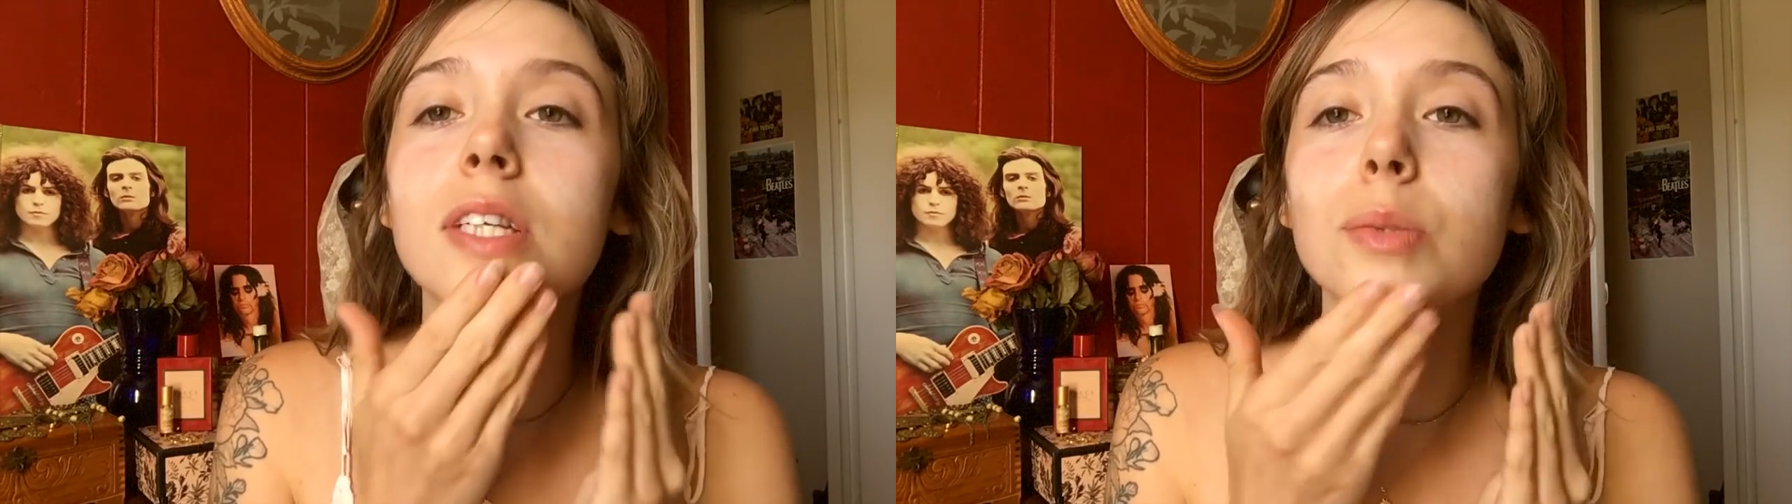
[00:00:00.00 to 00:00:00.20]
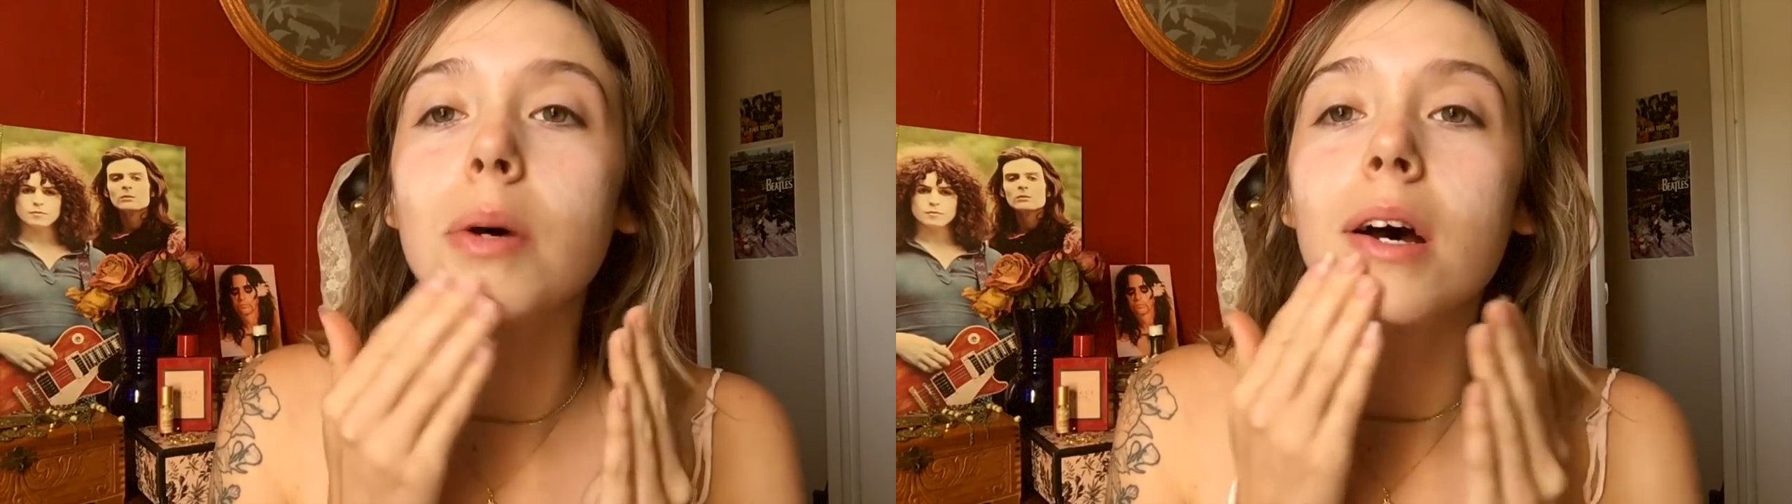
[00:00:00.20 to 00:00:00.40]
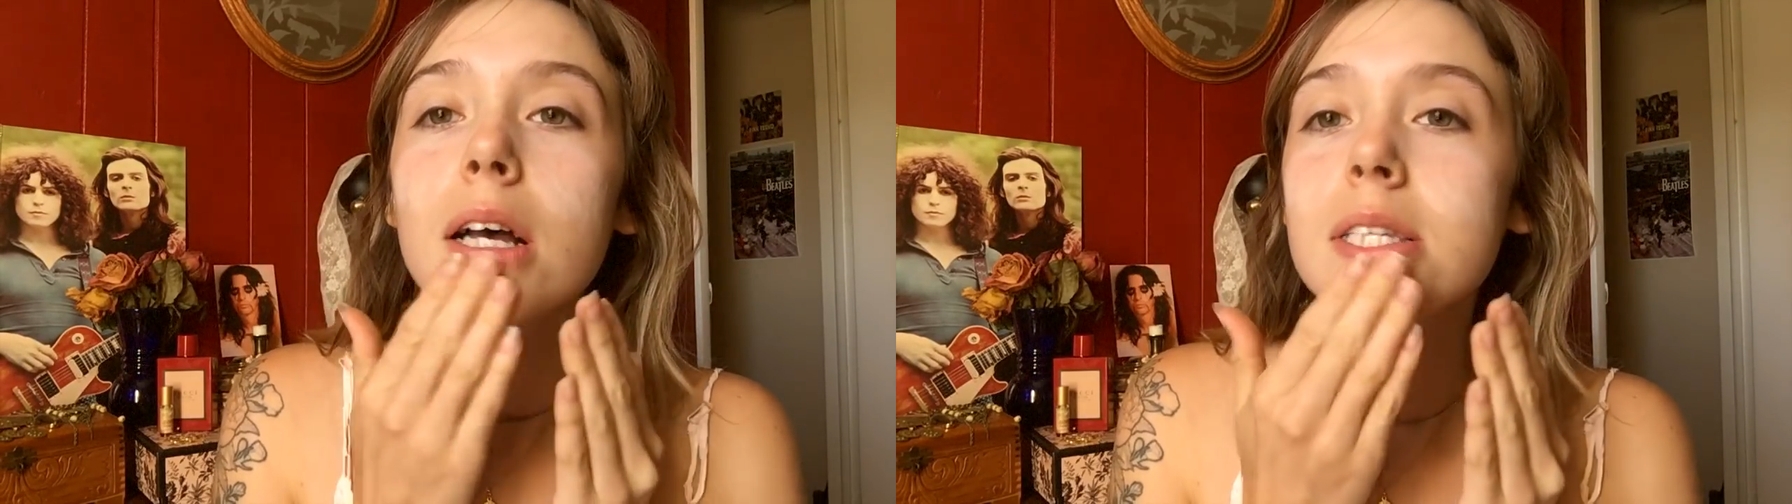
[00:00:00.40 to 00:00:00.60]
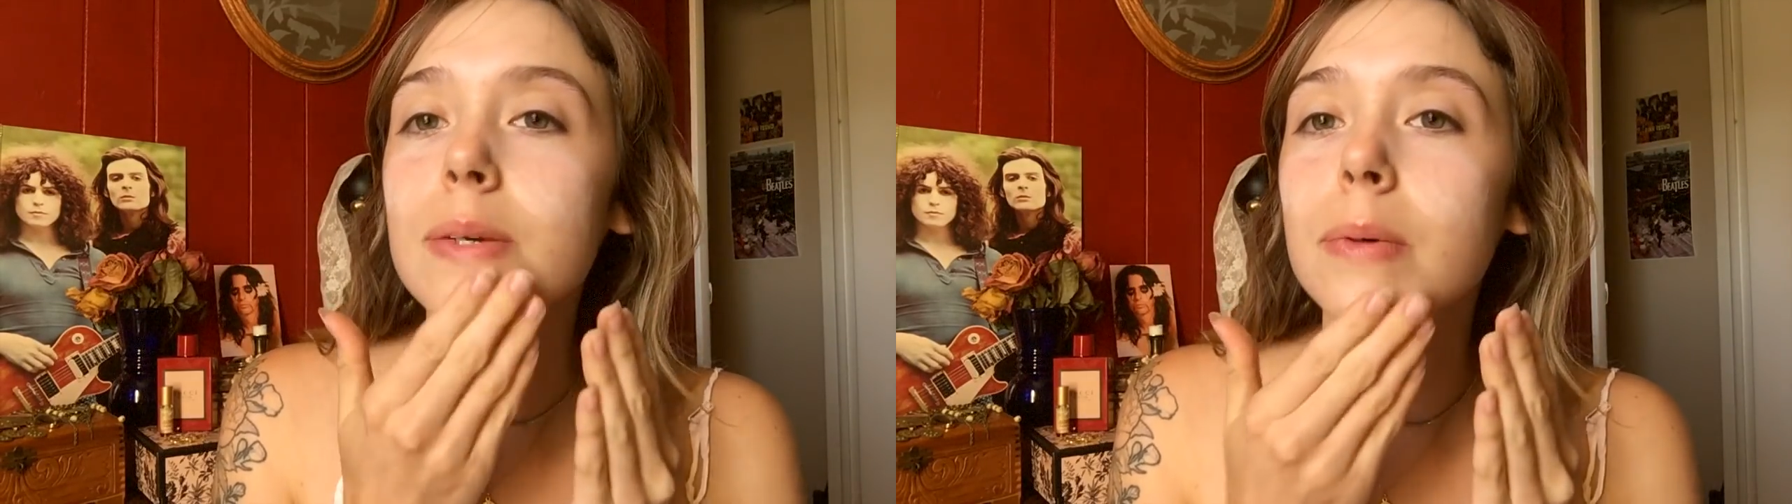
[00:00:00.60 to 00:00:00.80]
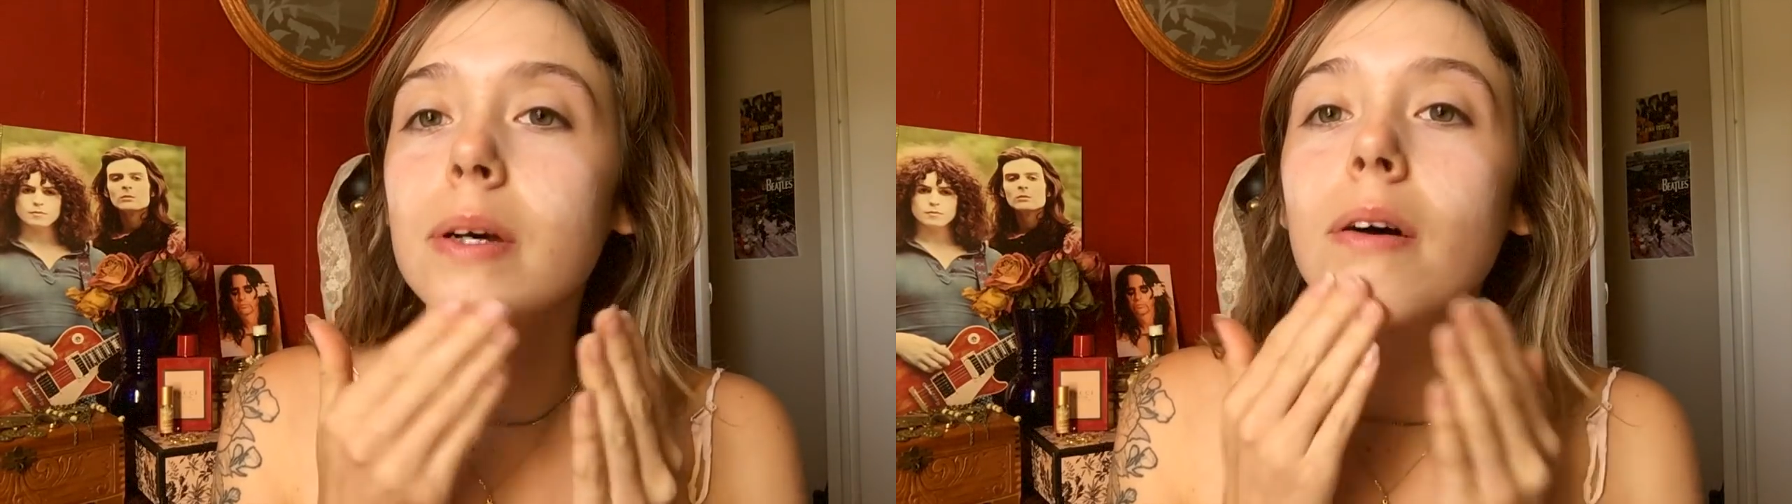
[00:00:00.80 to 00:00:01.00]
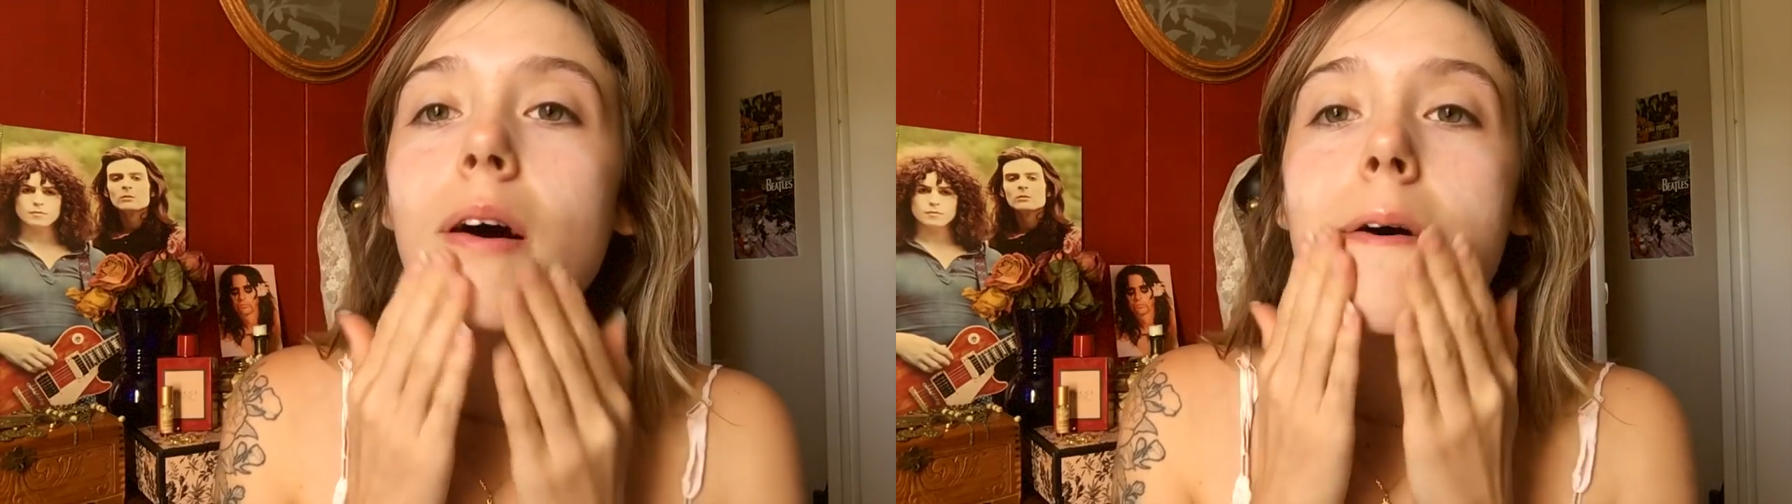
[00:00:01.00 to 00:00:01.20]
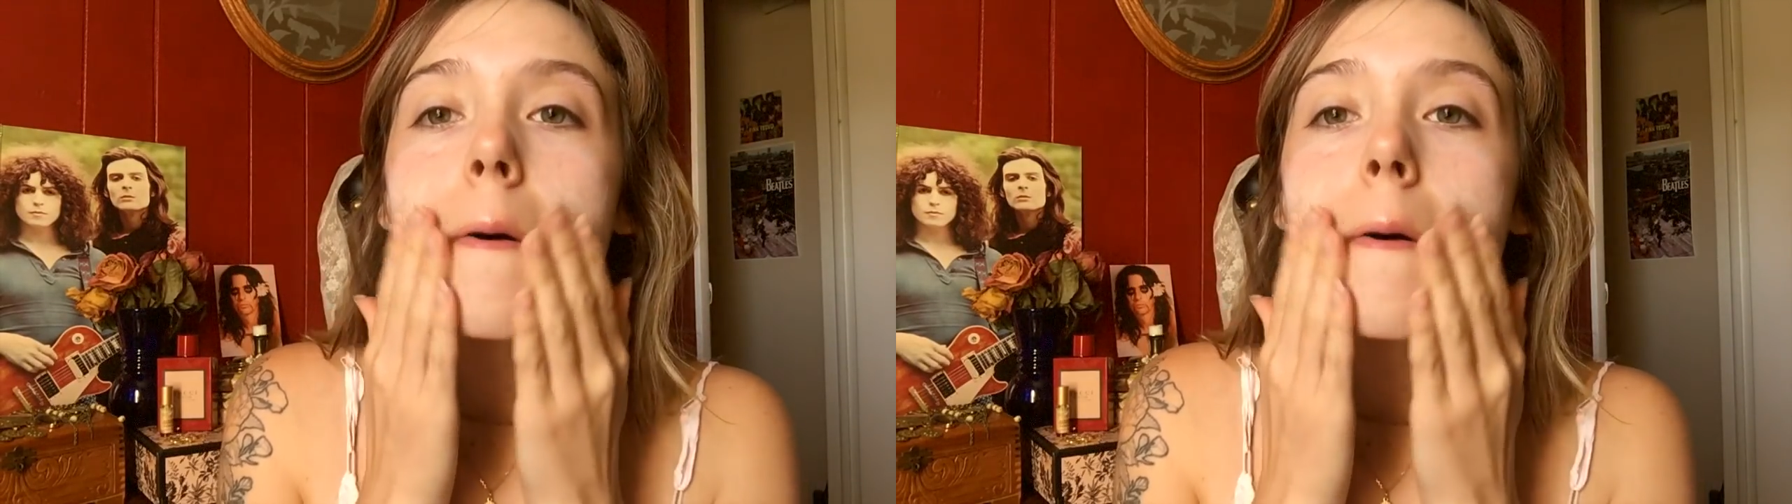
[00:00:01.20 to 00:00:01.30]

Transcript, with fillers: as possible.